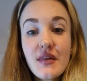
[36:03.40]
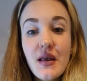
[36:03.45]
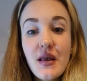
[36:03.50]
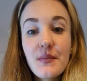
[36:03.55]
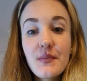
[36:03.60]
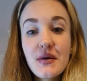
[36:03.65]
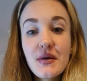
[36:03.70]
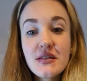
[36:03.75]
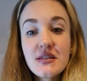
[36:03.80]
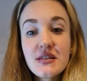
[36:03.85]

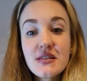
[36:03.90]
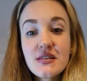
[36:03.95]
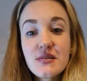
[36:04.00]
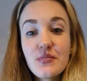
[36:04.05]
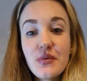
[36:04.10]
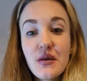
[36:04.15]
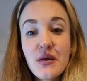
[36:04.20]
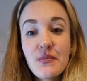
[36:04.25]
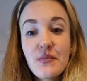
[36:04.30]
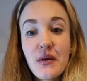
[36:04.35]

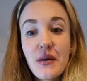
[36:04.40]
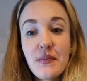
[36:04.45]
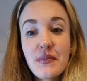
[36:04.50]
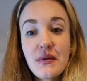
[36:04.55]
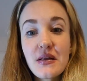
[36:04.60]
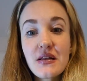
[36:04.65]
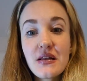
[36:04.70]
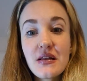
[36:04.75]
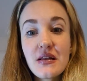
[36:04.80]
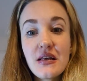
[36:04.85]
participate
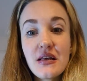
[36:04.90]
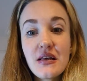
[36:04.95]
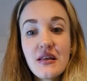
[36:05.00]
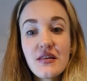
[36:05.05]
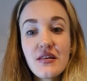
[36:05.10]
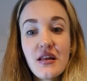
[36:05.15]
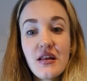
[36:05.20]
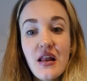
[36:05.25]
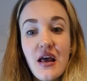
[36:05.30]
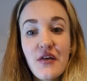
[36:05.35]
publicly in the
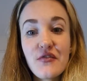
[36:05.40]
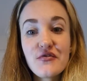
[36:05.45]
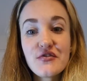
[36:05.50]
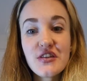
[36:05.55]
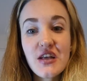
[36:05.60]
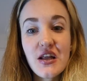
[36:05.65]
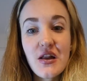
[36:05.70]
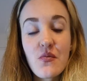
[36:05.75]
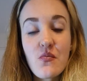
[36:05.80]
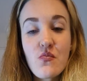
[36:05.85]
live
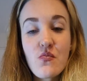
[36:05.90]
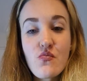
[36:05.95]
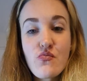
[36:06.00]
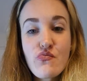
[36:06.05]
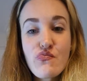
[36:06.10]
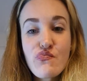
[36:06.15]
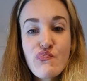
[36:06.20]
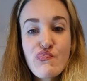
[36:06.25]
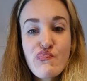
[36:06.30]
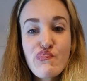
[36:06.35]
chat.
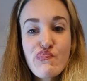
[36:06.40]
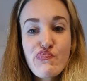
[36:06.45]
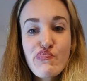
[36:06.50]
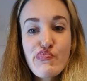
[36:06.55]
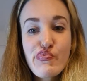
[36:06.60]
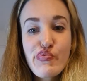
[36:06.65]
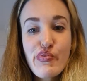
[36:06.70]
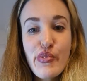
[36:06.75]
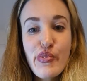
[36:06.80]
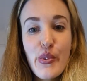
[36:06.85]

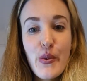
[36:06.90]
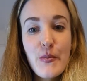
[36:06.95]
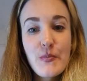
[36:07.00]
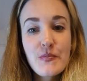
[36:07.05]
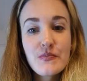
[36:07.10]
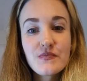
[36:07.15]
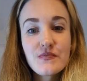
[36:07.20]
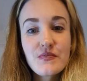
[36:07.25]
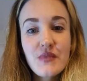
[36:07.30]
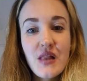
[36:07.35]

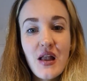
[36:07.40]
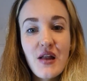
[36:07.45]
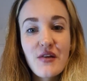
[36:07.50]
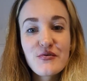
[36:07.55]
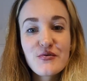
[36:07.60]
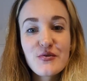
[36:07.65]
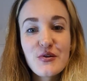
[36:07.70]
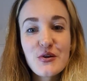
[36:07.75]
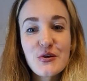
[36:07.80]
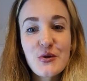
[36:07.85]
Hey
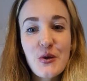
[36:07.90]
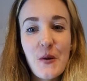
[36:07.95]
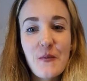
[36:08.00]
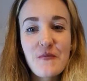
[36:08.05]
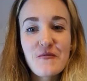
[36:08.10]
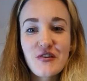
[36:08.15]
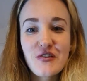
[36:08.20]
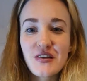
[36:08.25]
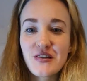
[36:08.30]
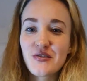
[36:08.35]
everyone, don't
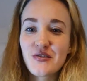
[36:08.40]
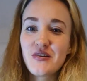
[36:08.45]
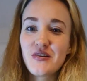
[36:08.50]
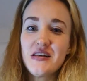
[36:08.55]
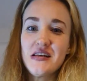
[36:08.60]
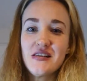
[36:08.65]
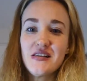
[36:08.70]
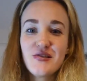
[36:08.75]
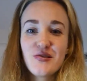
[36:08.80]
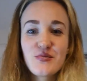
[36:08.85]
forget to like
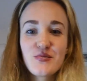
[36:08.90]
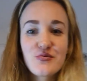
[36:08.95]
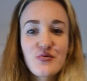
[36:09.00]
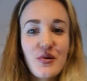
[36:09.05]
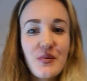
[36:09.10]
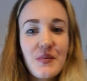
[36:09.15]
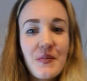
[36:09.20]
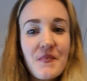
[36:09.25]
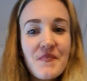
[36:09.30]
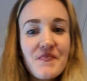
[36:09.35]
and subscribe
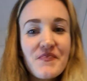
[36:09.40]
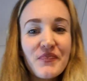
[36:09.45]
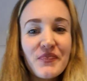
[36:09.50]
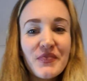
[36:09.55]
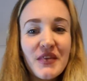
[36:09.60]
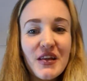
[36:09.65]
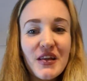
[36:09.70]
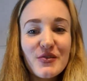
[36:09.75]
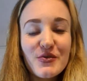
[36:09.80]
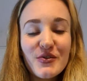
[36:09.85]

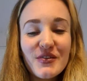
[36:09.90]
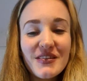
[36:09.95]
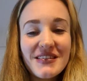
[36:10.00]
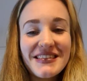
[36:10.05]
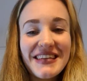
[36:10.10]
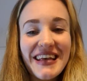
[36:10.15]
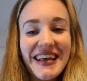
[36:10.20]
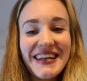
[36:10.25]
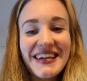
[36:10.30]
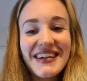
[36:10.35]
to the
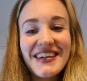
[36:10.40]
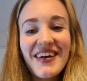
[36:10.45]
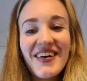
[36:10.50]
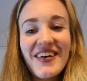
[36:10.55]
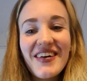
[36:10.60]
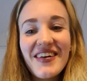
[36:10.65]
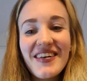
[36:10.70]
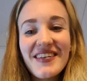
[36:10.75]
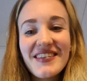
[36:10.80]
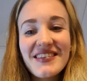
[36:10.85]
channel.
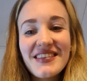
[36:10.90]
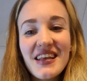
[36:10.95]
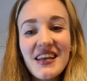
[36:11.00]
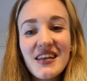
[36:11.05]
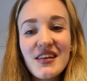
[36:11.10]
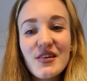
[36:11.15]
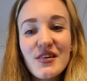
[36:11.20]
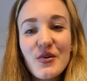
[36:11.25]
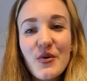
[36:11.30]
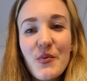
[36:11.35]
Oh, thank
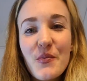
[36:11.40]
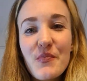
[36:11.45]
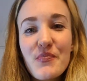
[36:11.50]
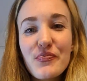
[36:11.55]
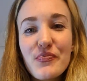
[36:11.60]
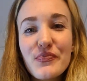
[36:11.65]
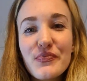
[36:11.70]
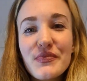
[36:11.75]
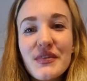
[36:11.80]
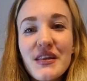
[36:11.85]
you
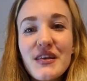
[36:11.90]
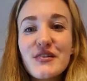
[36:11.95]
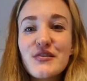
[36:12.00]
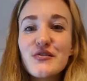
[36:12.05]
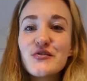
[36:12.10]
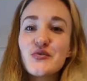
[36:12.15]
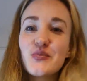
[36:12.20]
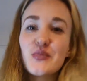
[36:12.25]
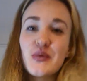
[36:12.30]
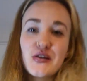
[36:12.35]

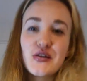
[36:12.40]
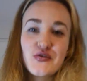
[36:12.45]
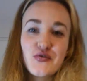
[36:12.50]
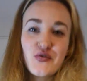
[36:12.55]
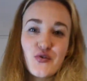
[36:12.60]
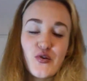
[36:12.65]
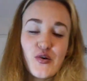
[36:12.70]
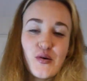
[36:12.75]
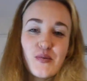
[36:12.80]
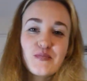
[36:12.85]
so much
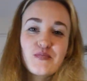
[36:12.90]
for